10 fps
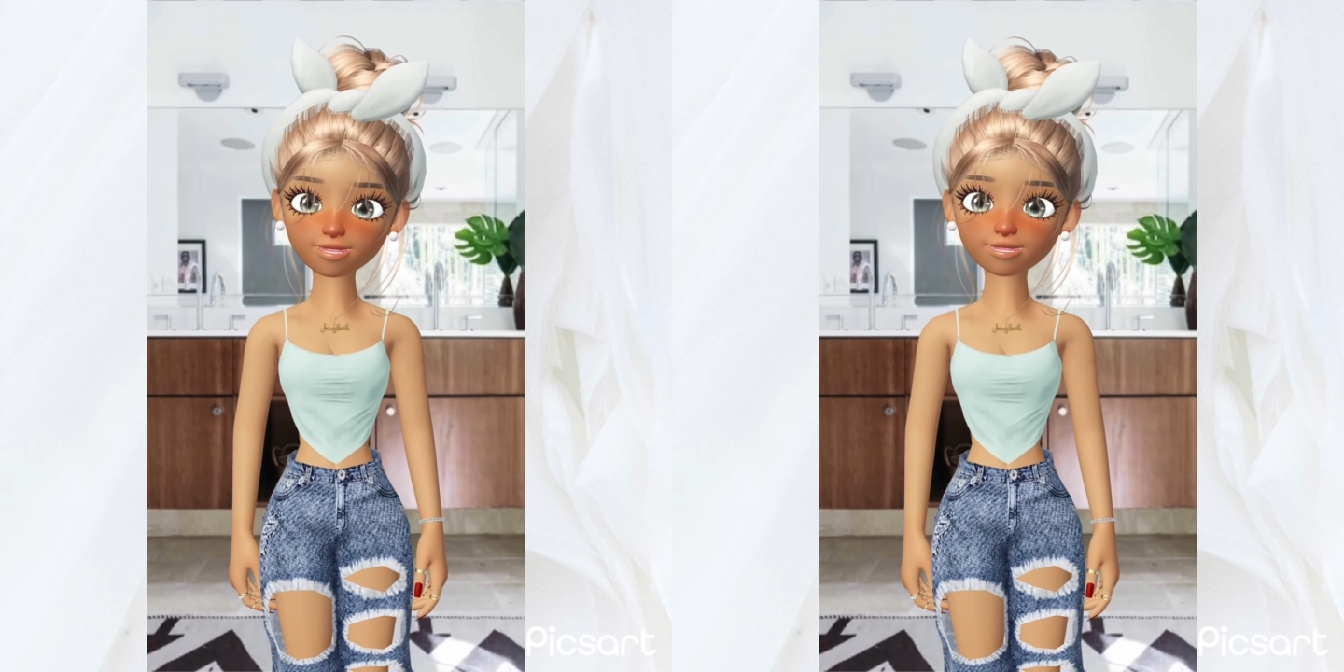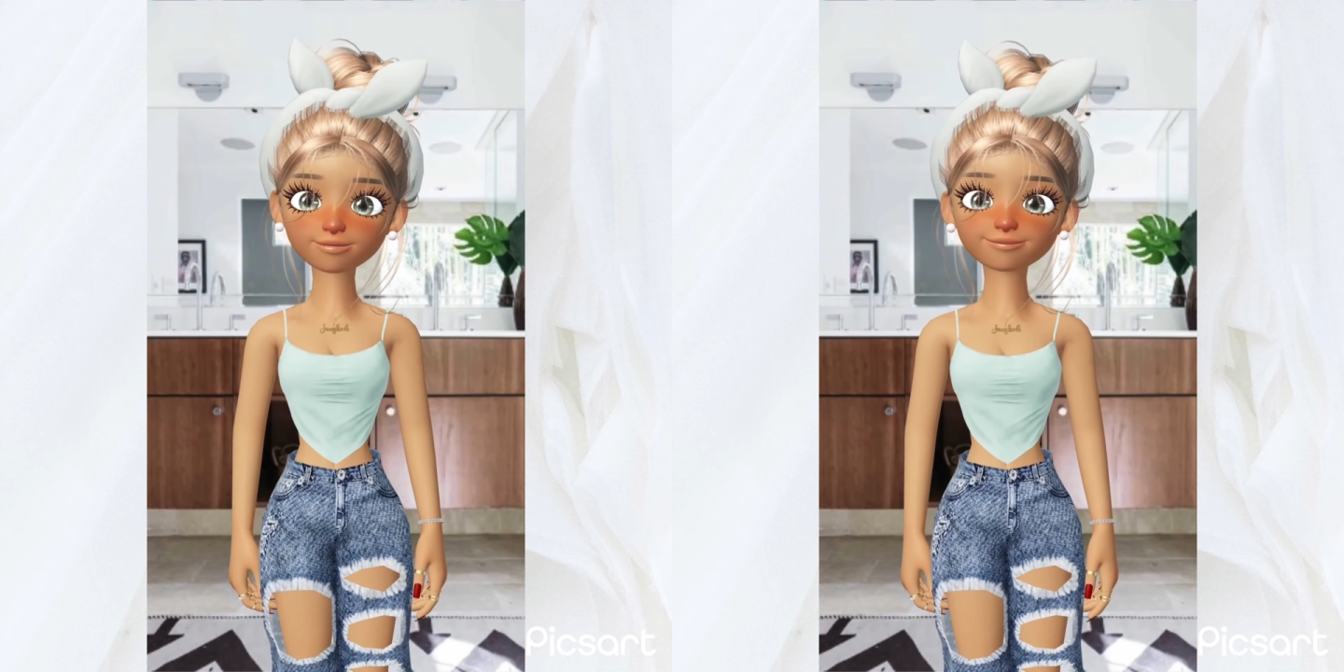
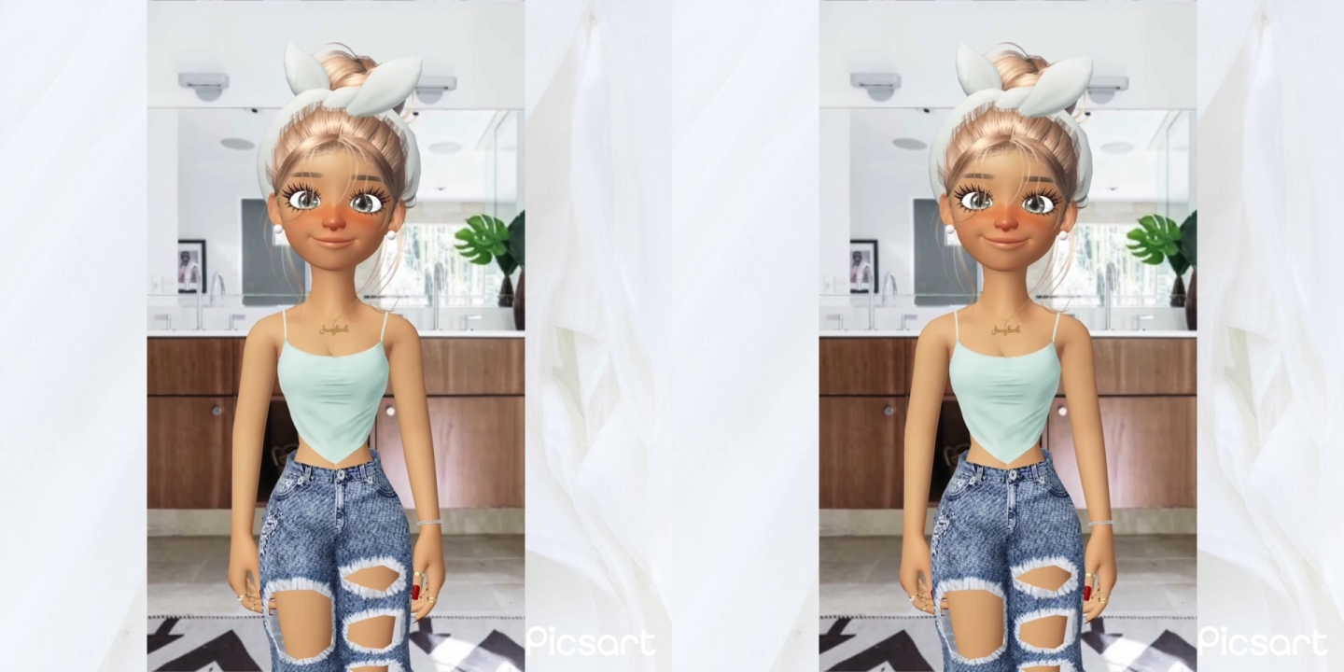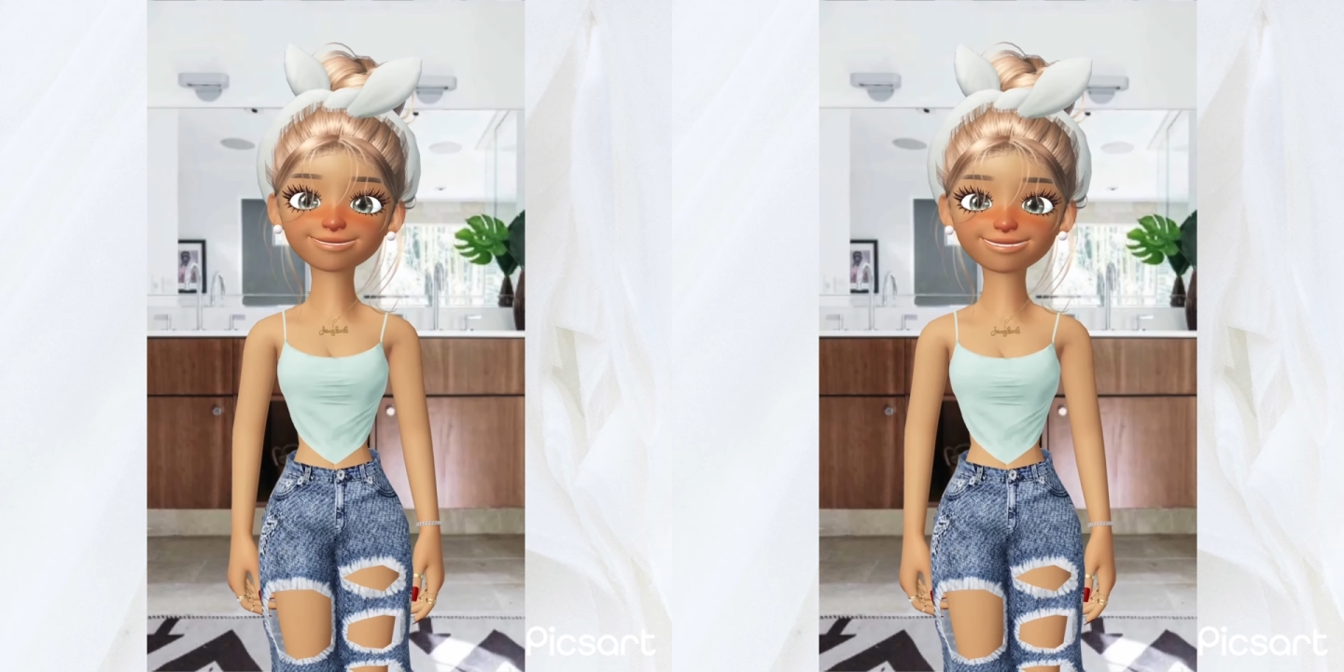
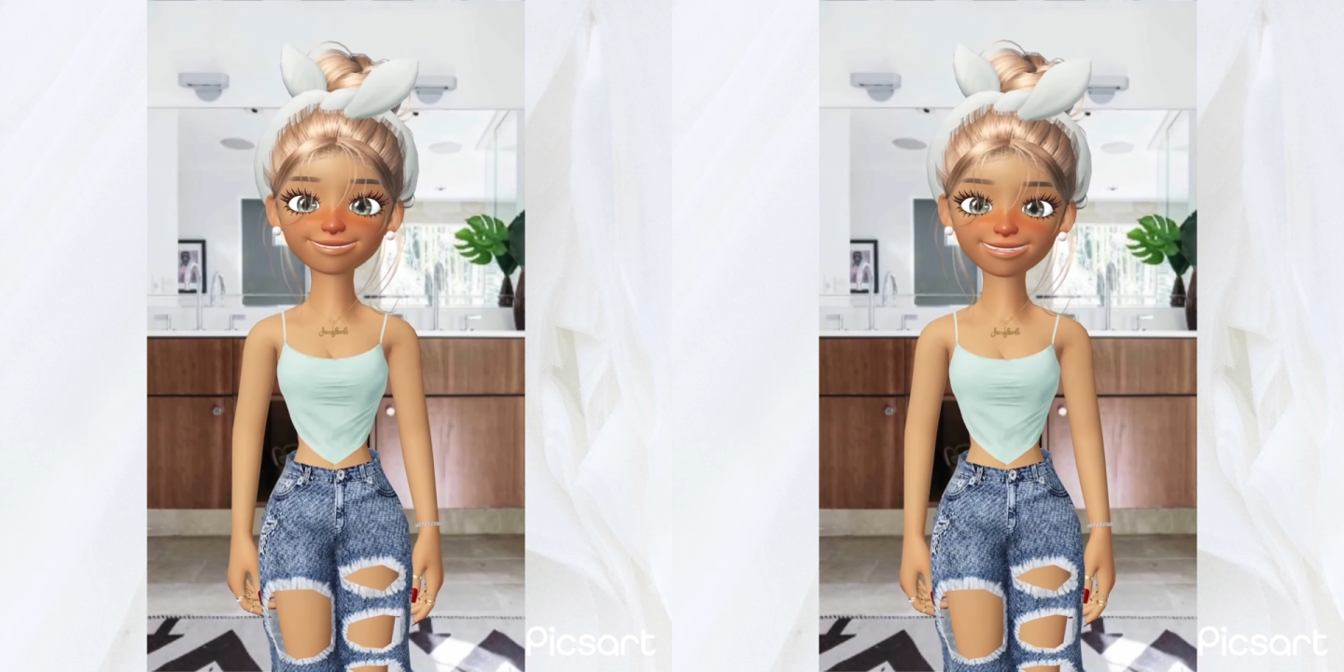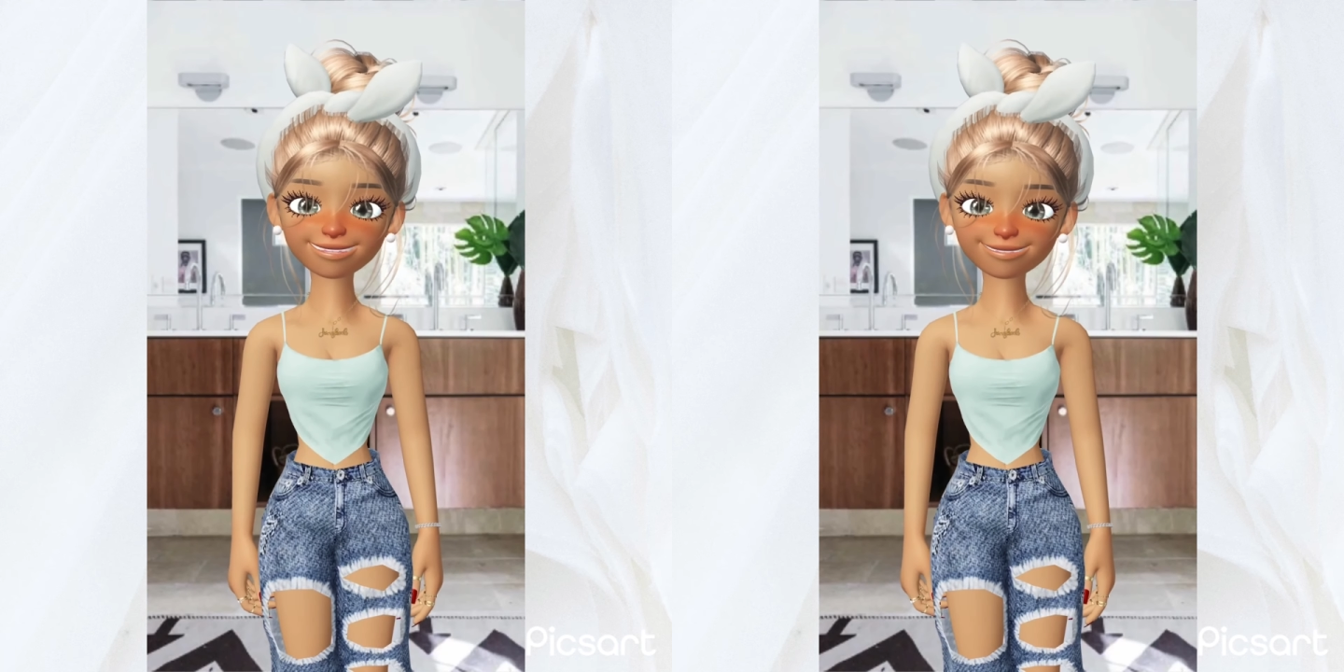Rhymes.
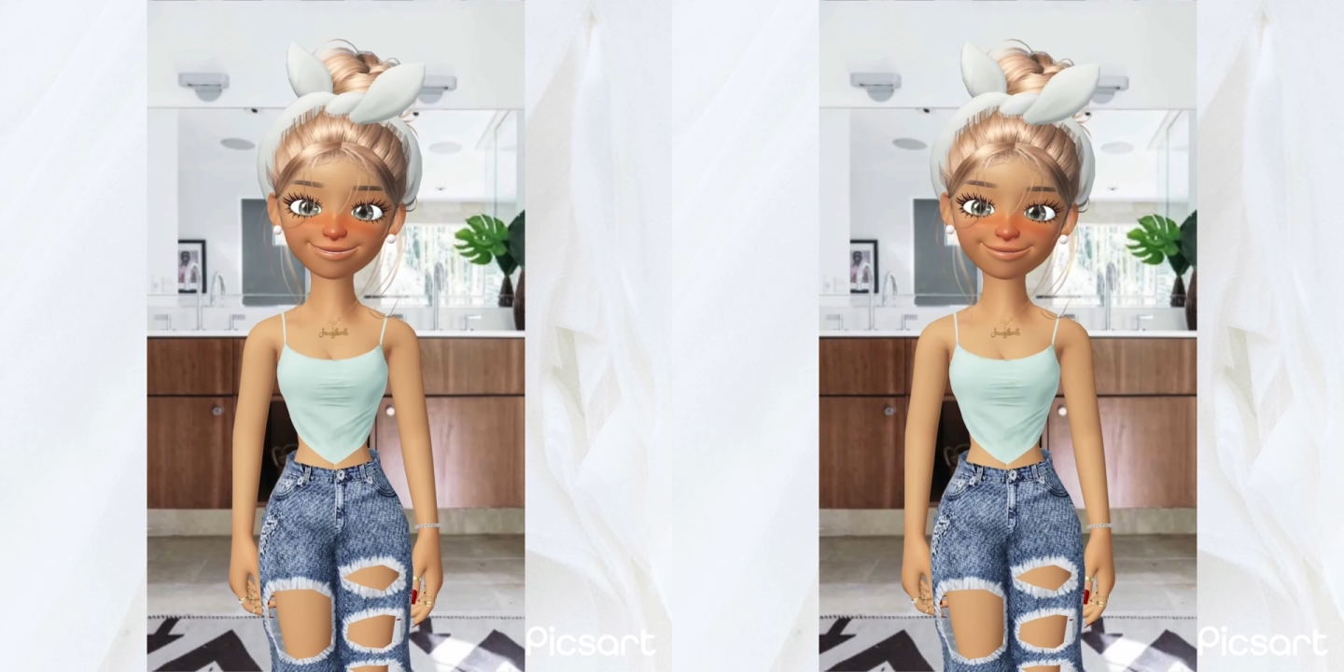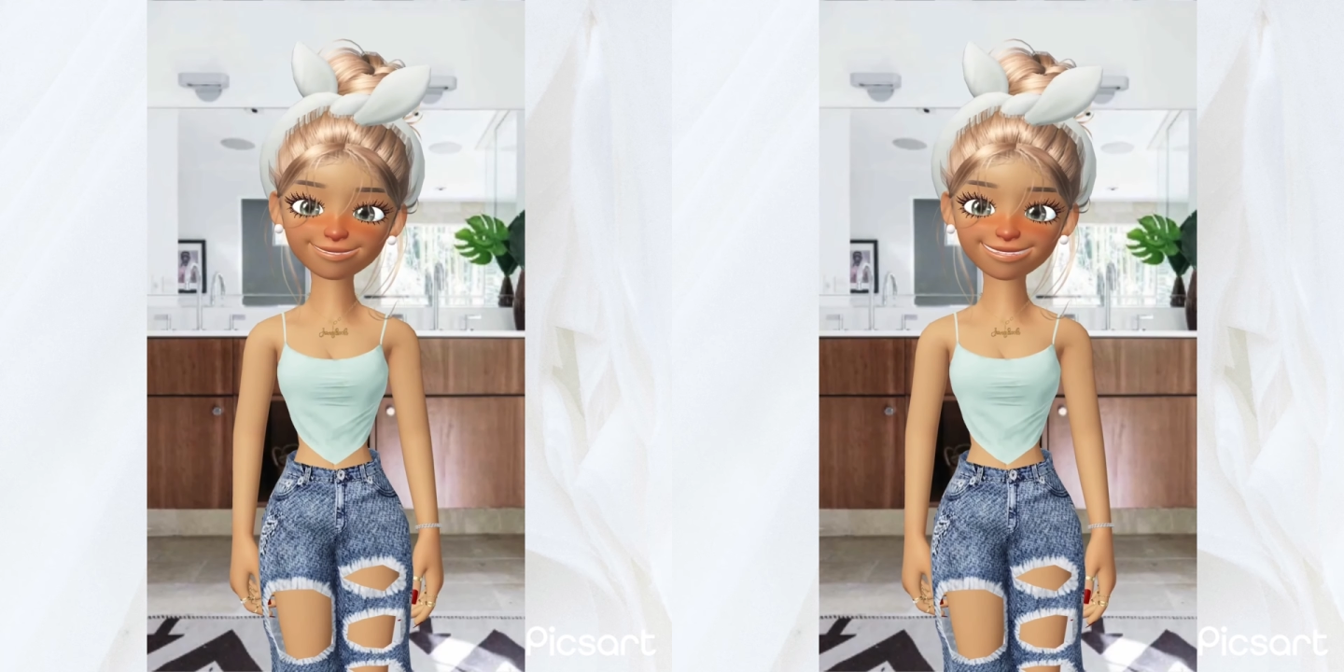
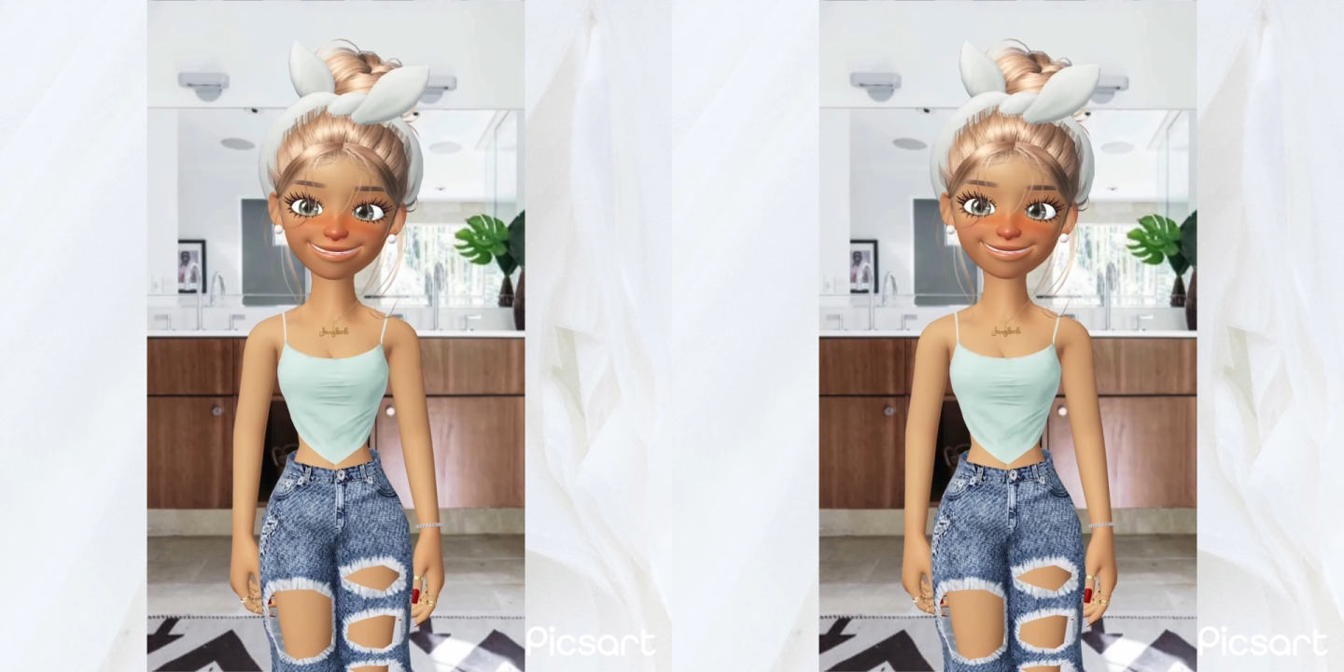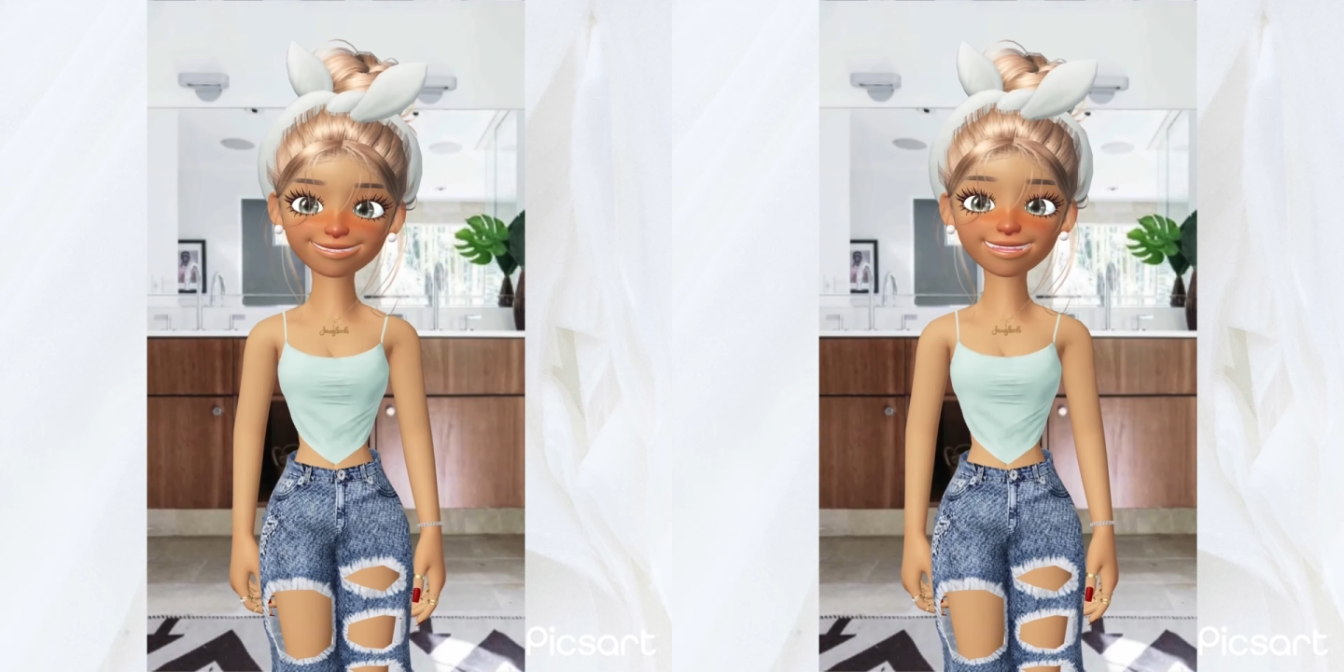Okay,